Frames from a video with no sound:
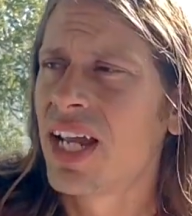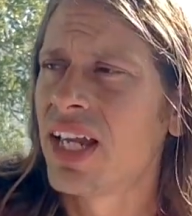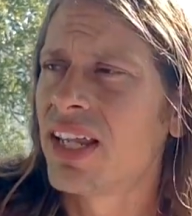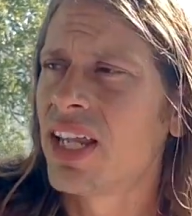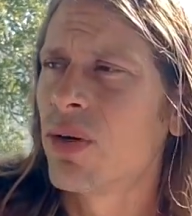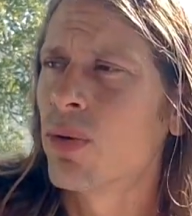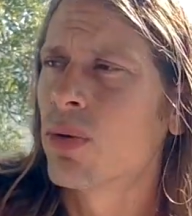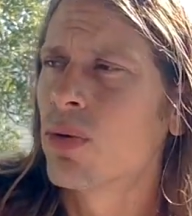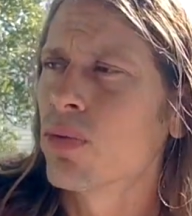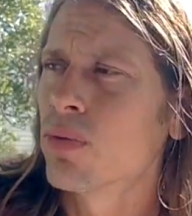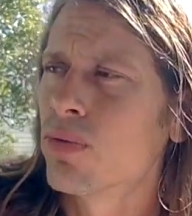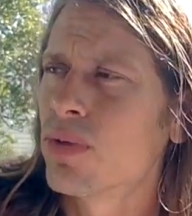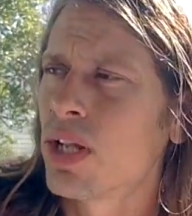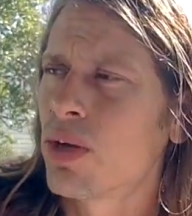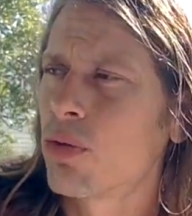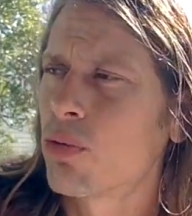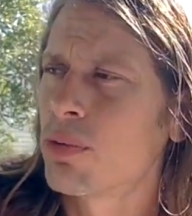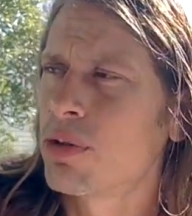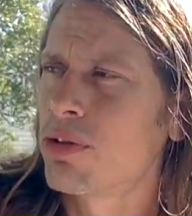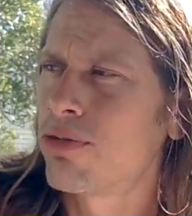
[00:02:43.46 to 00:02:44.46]
they
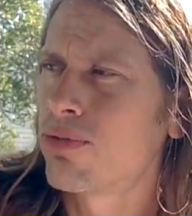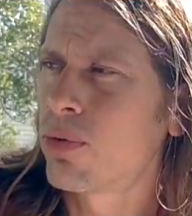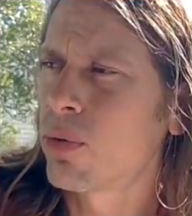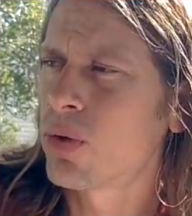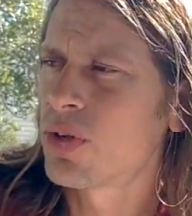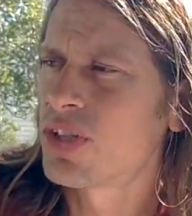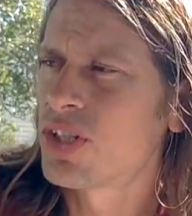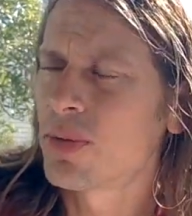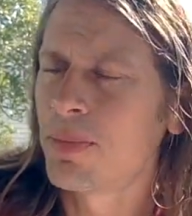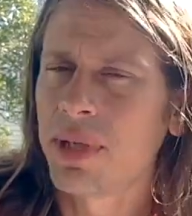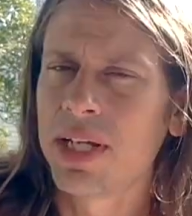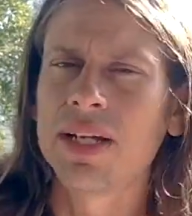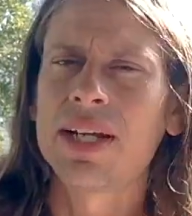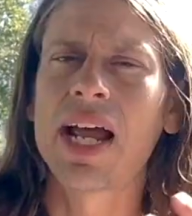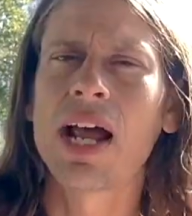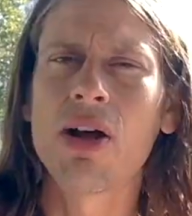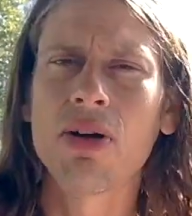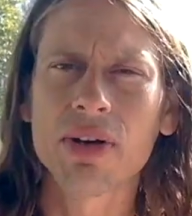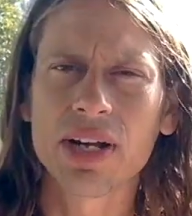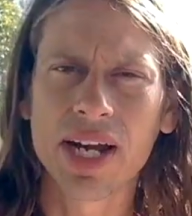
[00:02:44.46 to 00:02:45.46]
will be forced to be an
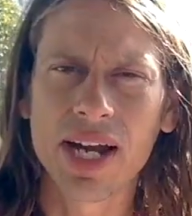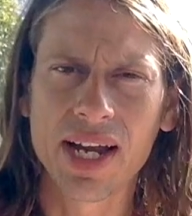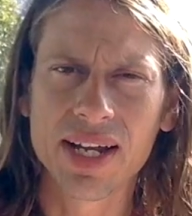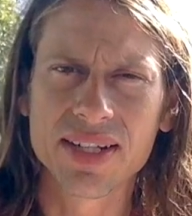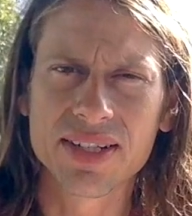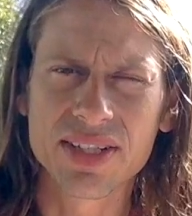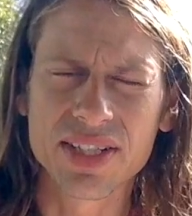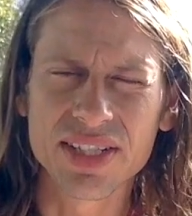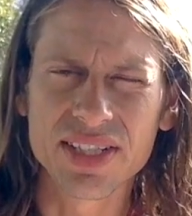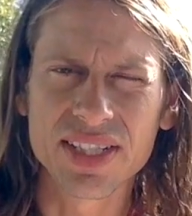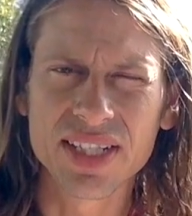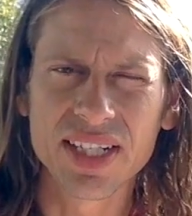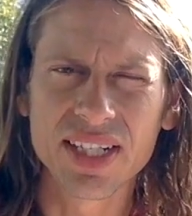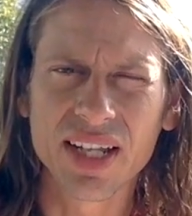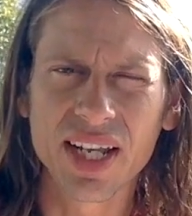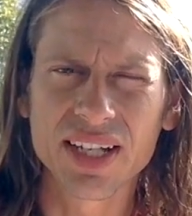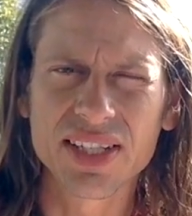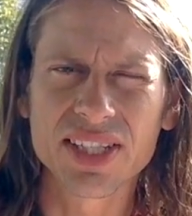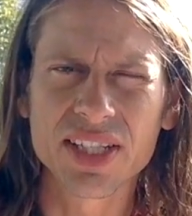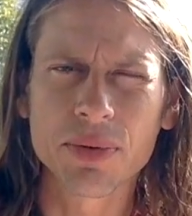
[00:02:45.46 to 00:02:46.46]
outcast, you see,
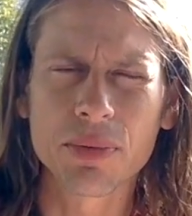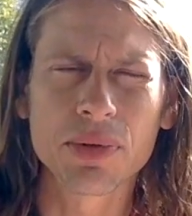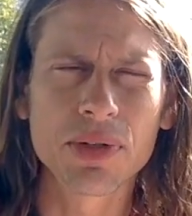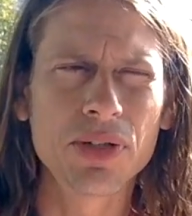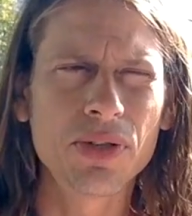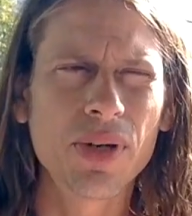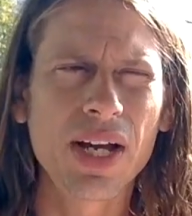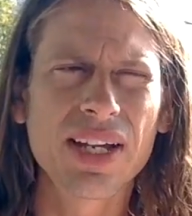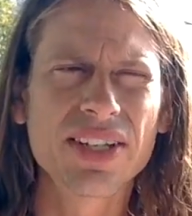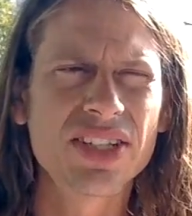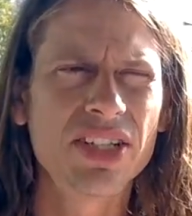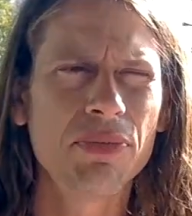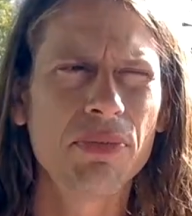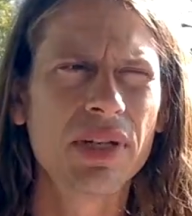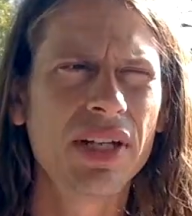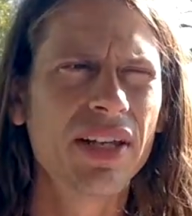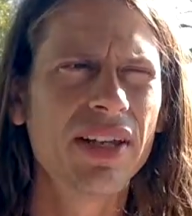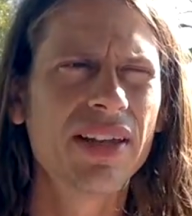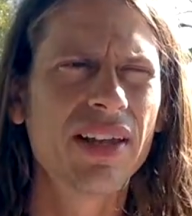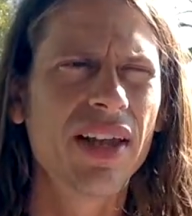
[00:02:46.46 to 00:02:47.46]
like someone who has to
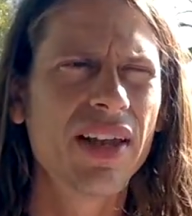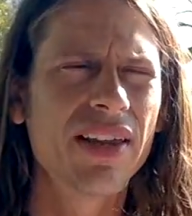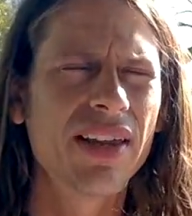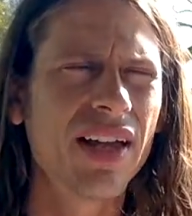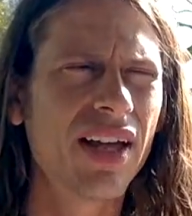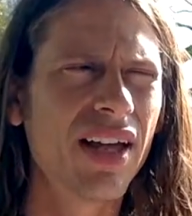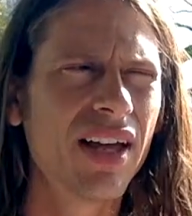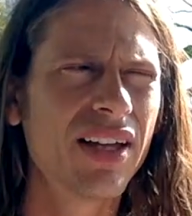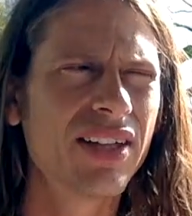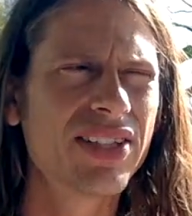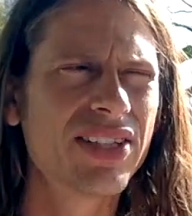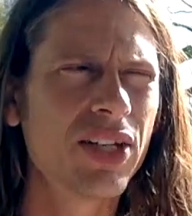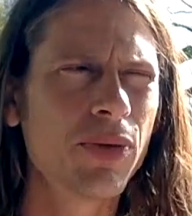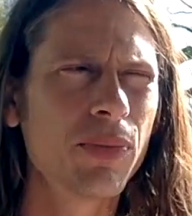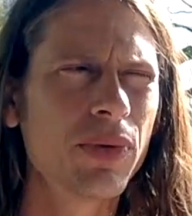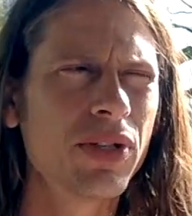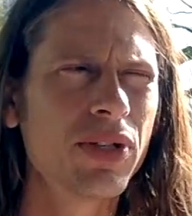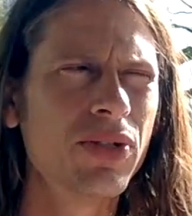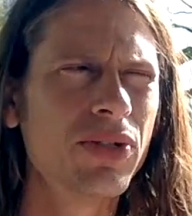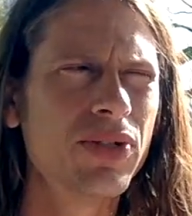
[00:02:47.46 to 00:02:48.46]
be
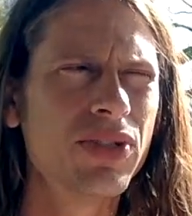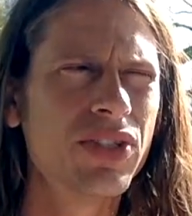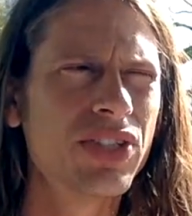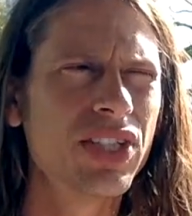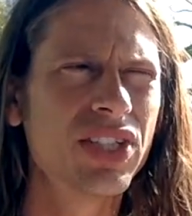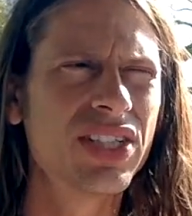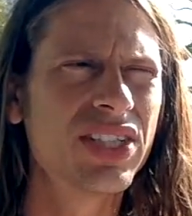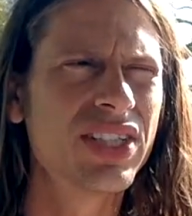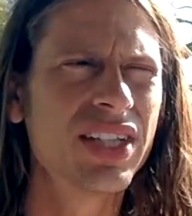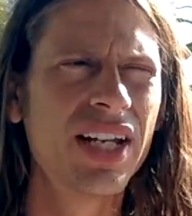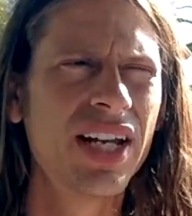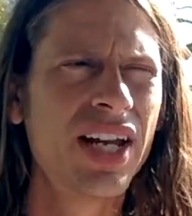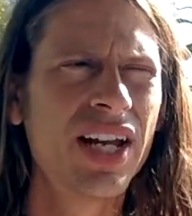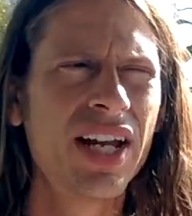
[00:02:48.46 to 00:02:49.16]
someone who's just